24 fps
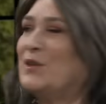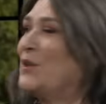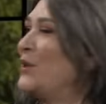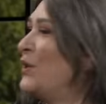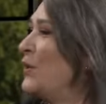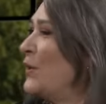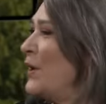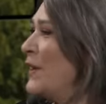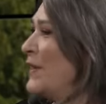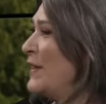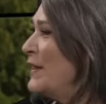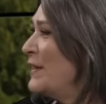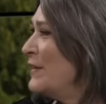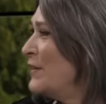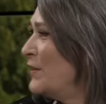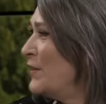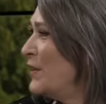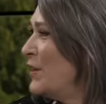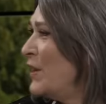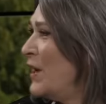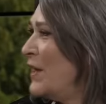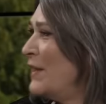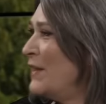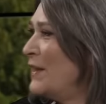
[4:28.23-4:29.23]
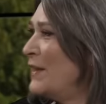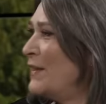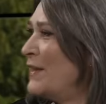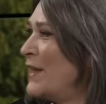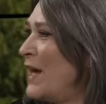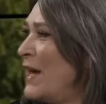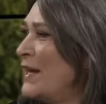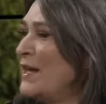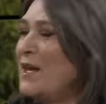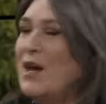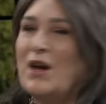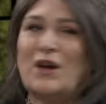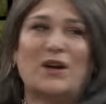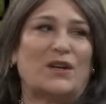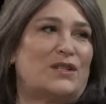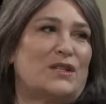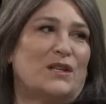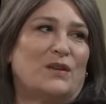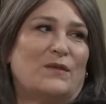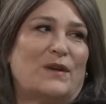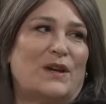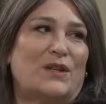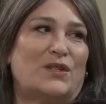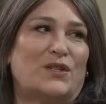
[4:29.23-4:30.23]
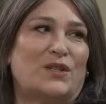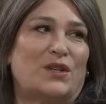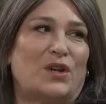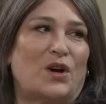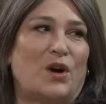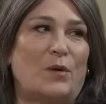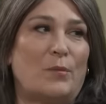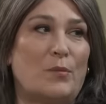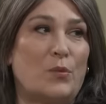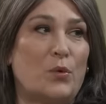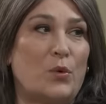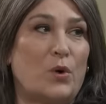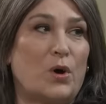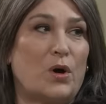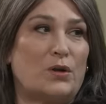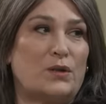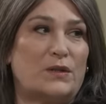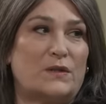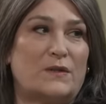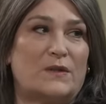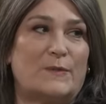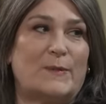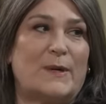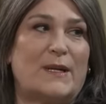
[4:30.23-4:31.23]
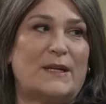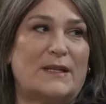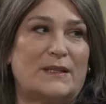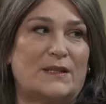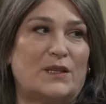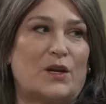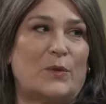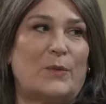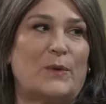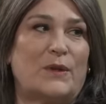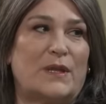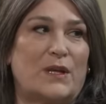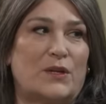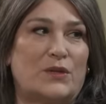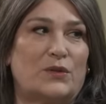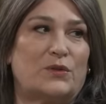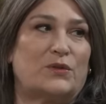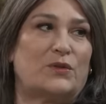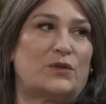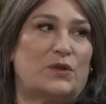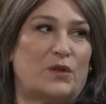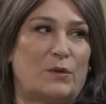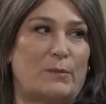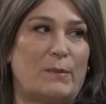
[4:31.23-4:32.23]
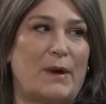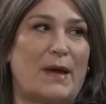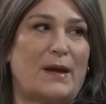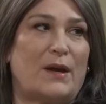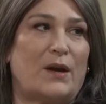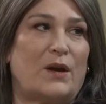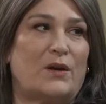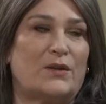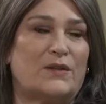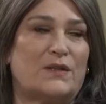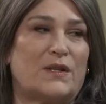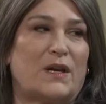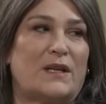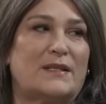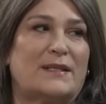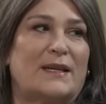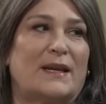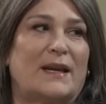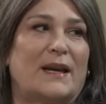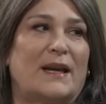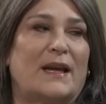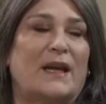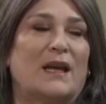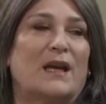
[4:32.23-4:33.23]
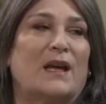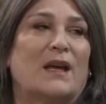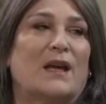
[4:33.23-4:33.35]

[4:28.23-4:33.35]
You know, I think I think that younger generation are more conscious of spending time with their children than men are, certainly.